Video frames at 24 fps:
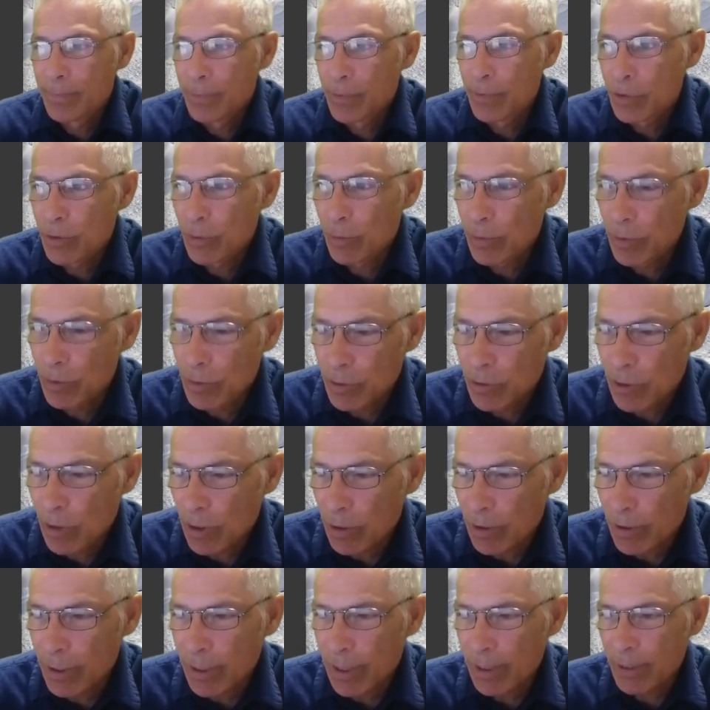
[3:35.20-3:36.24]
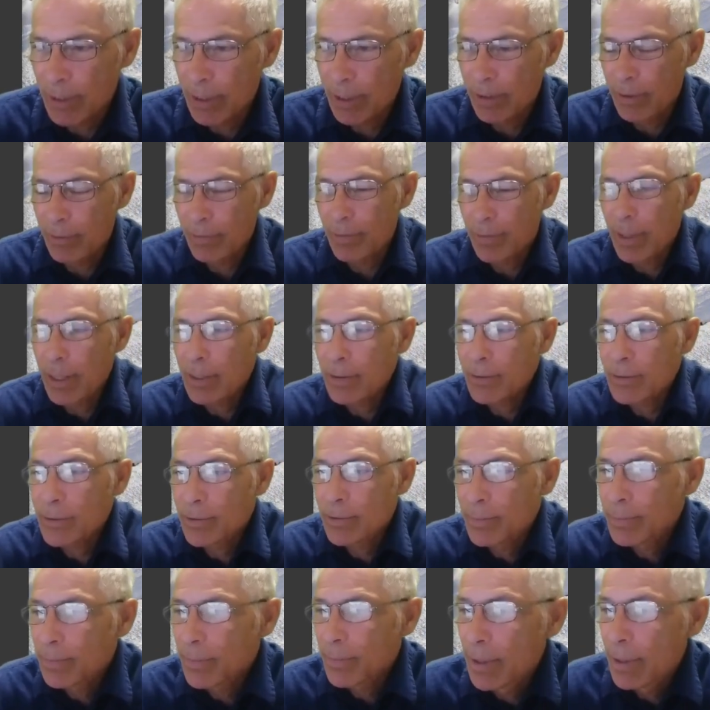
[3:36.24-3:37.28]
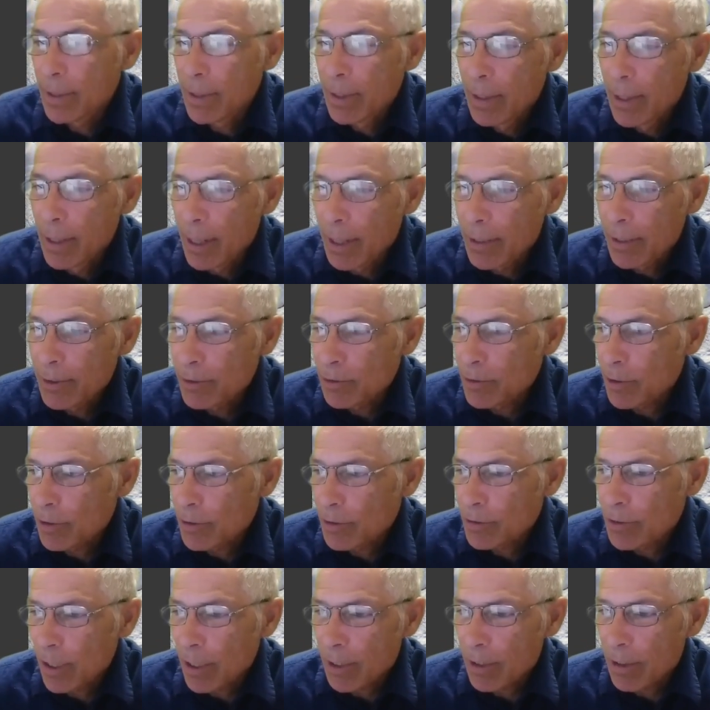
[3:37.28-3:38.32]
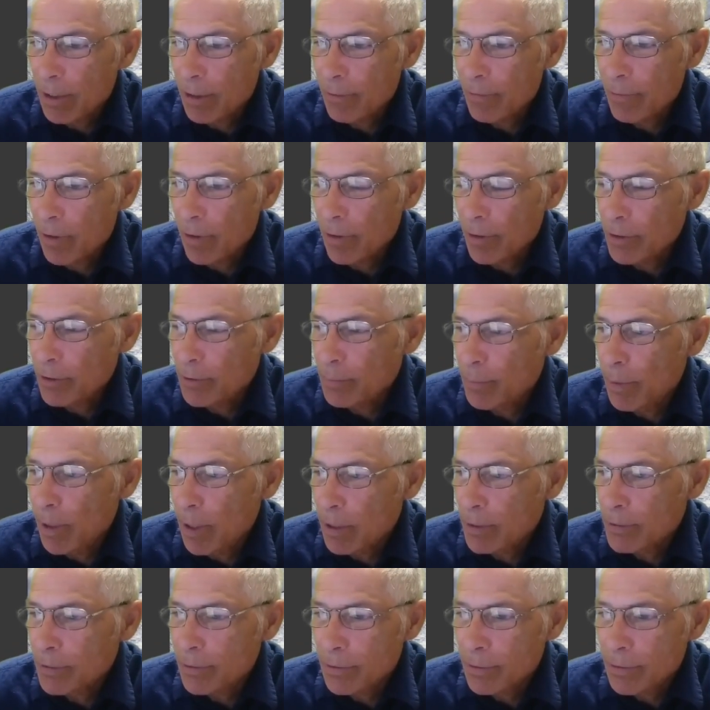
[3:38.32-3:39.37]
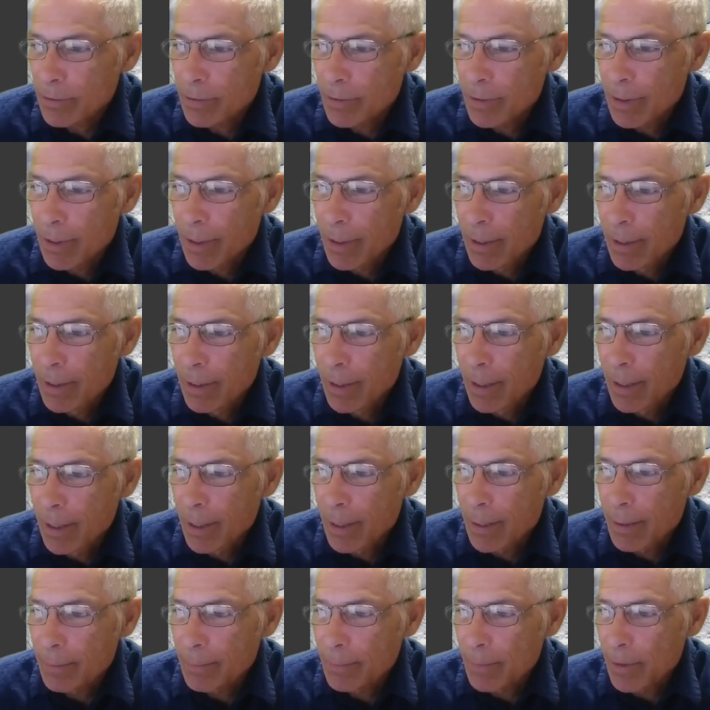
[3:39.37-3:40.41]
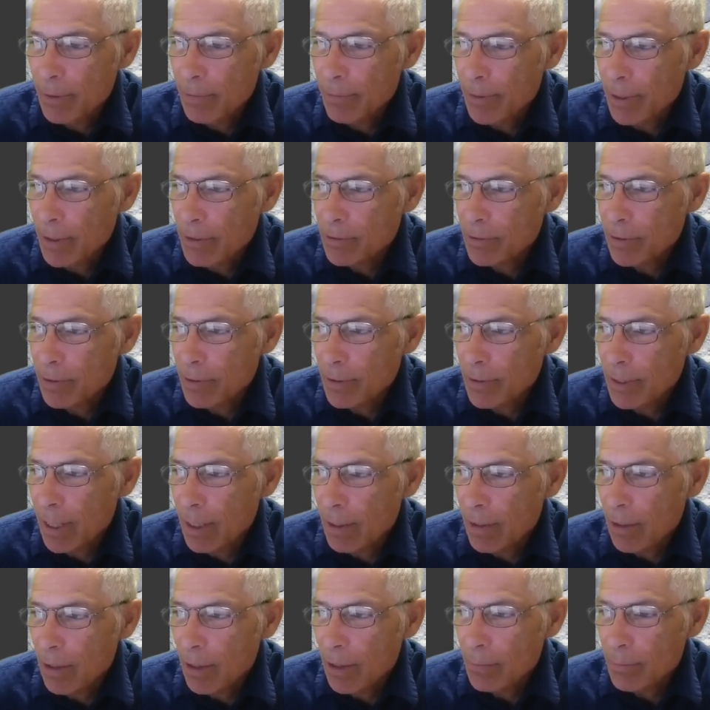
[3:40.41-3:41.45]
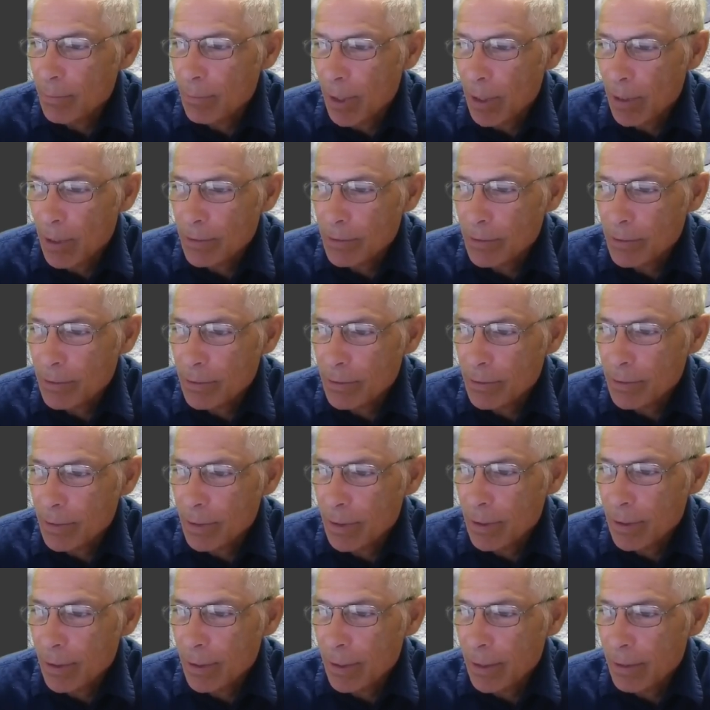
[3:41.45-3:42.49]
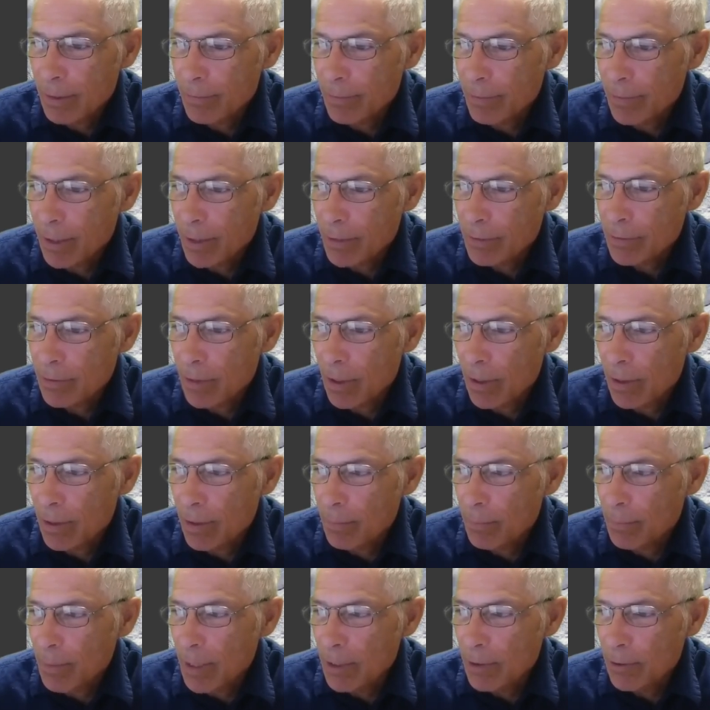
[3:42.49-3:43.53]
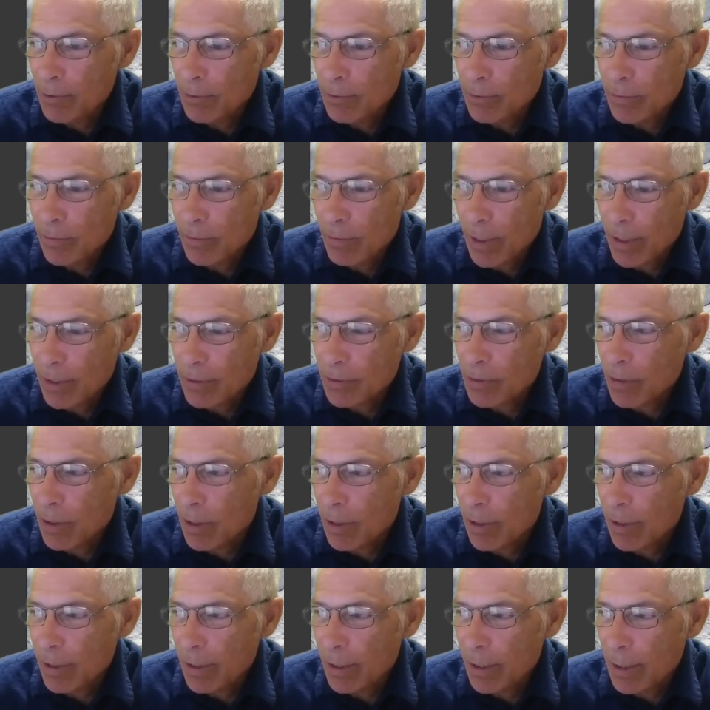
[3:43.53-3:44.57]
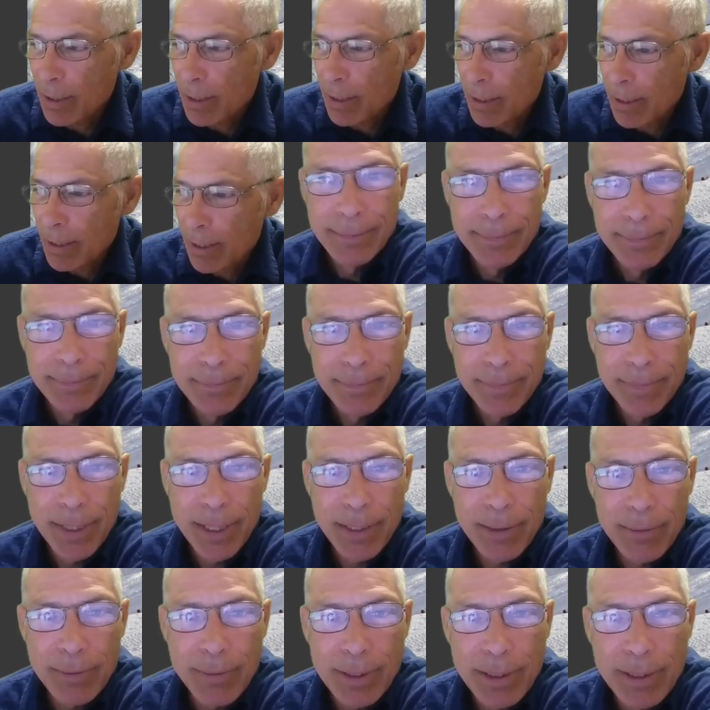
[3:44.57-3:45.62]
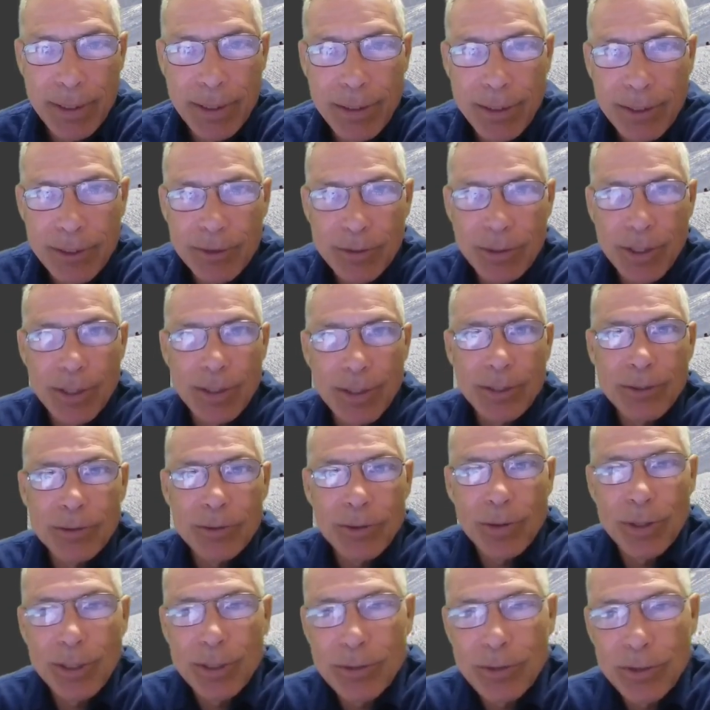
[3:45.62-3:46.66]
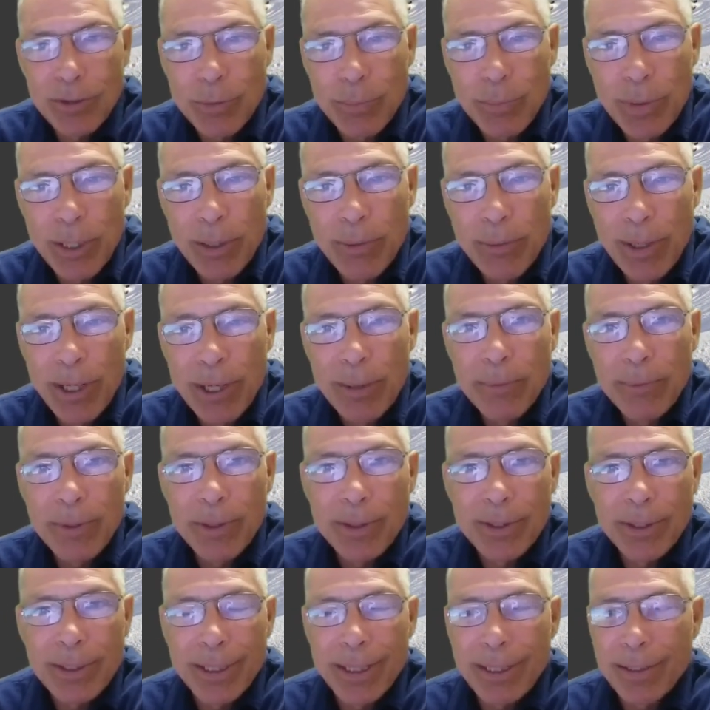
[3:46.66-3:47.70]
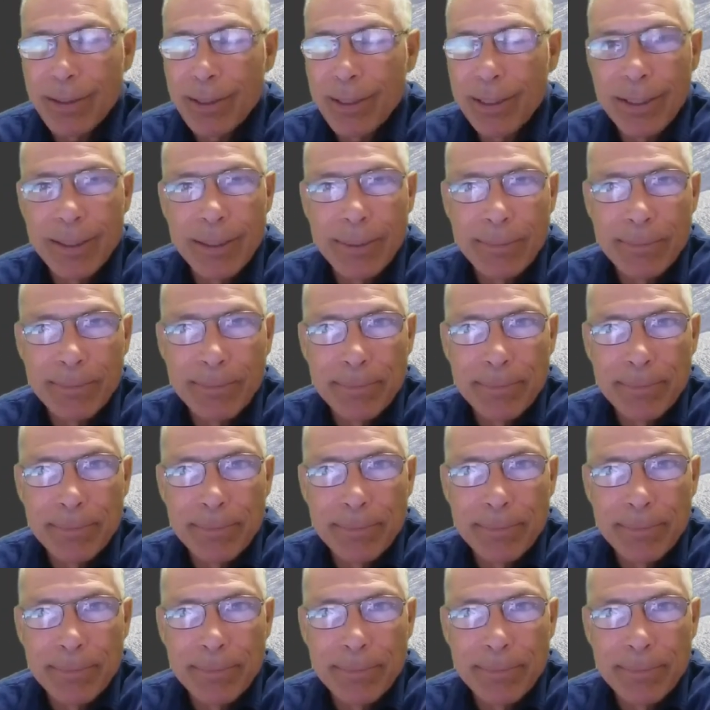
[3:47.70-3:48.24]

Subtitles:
So when you start looking at the effects, and you start checking off all these boxes, effects on dialog boxes, effect on menus, effects on, anyway, these are things that you play around with to get the